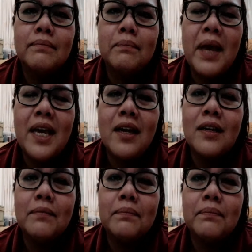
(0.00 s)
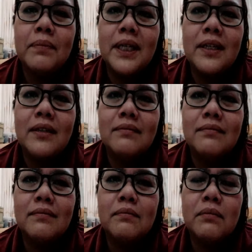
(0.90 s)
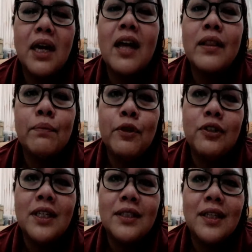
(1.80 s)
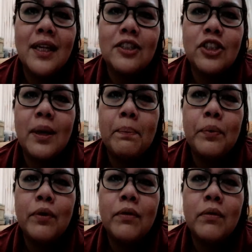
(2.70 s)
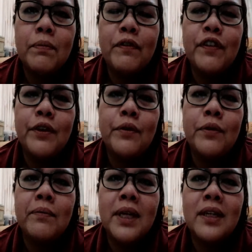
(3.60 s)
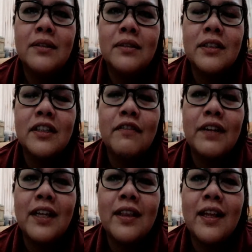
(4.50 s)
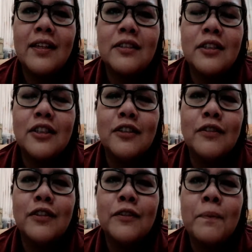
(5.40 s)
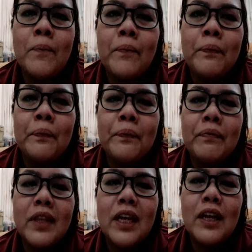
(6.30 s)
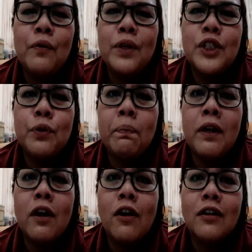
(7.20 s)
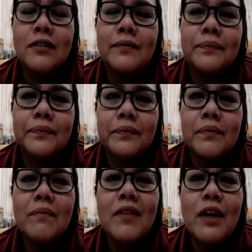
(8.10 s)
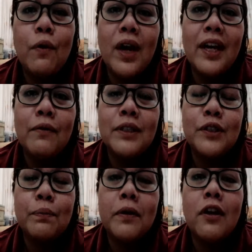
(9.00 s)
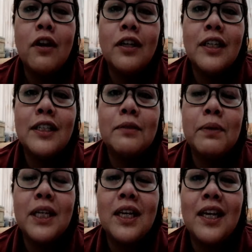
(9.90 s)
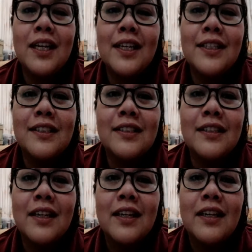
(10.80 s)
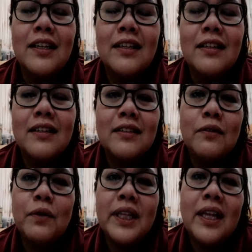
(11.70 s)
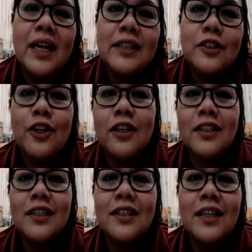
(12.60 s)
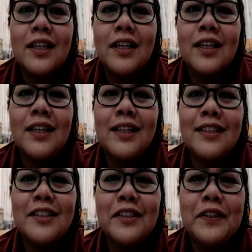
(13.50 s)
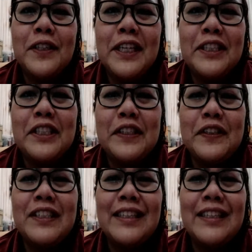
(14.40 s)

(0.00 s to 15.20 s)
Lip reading: makeup but other beauties like shampoo, perfume, and stuff like that. So it was super long. Why it was super long is because the way that I talk. So it took,